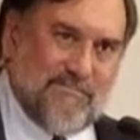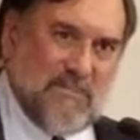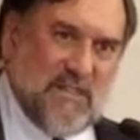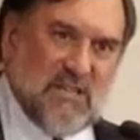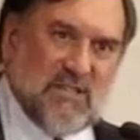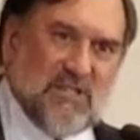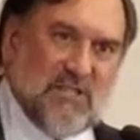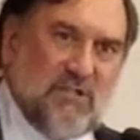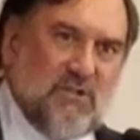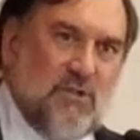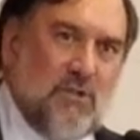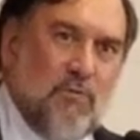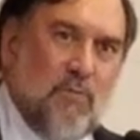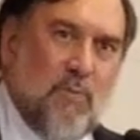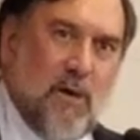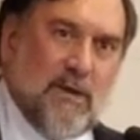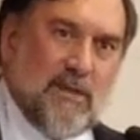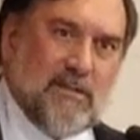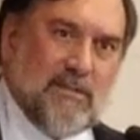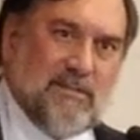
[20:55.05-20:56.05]
just 2
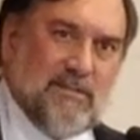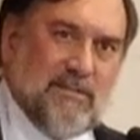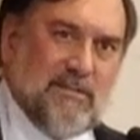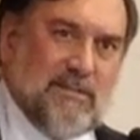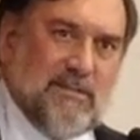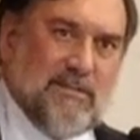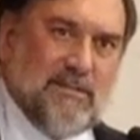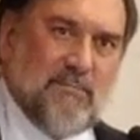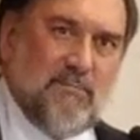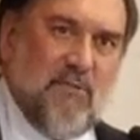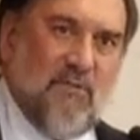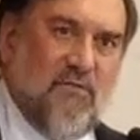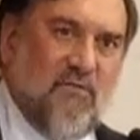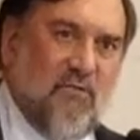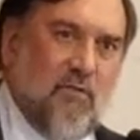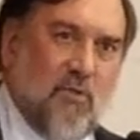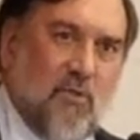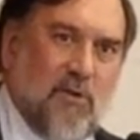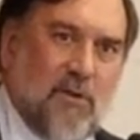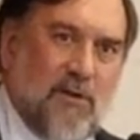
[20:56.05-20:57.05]
months
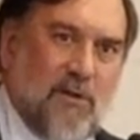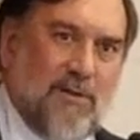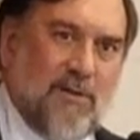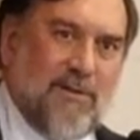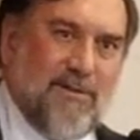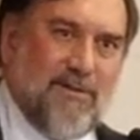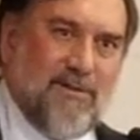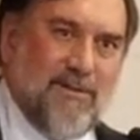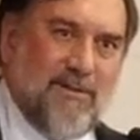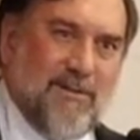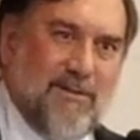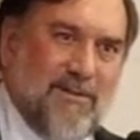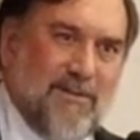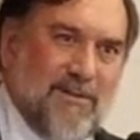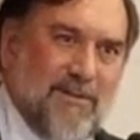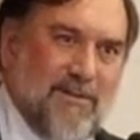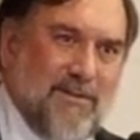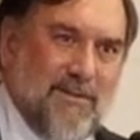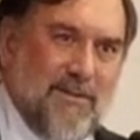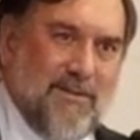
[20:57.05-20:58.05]
before
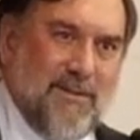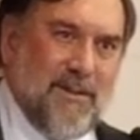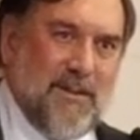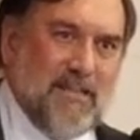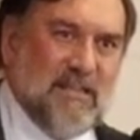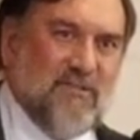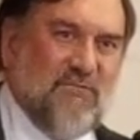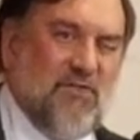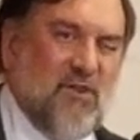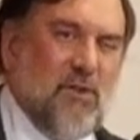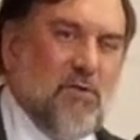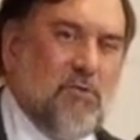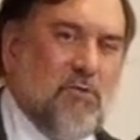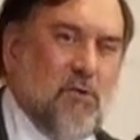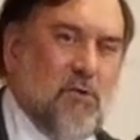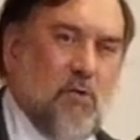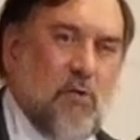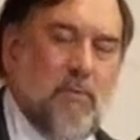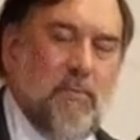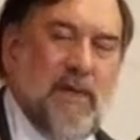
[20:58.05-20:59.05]
his
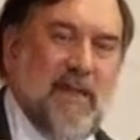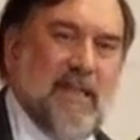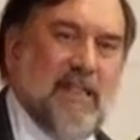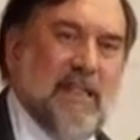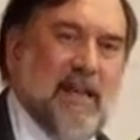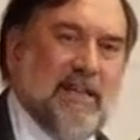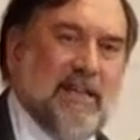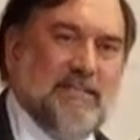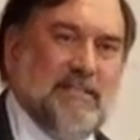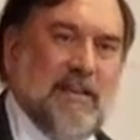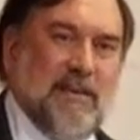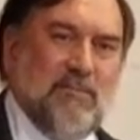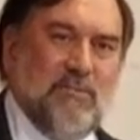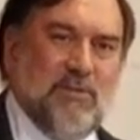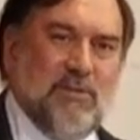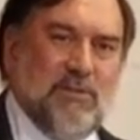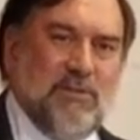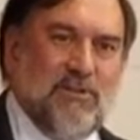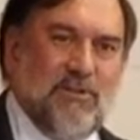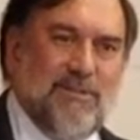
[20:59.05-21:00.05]
funeral would be in that same
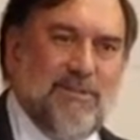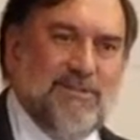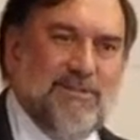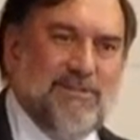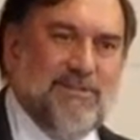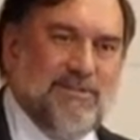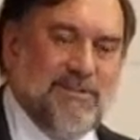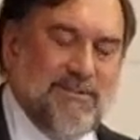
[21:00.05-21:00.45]
church,